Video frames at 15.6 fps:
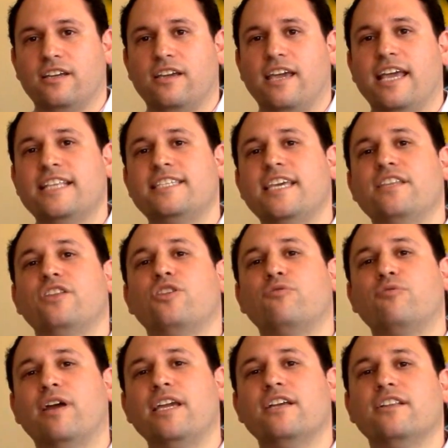and say that the
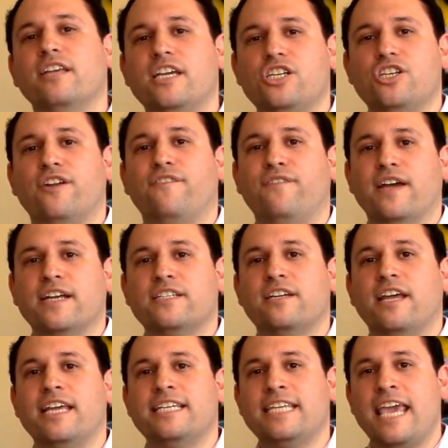regulation affected
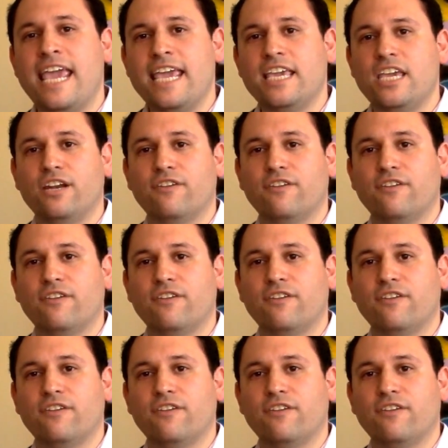a taking